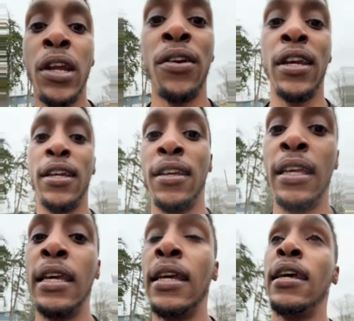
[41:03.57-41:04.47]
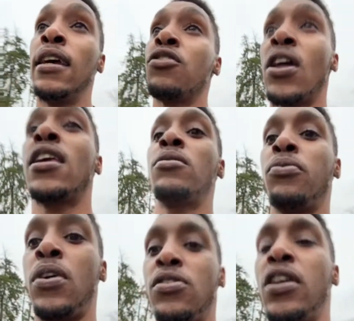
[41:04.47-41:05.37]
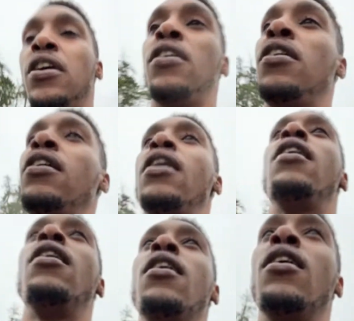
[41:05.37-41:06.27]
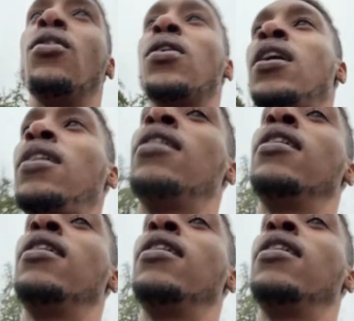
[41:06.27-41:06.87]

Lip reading: area and try to get some fresh air, okay?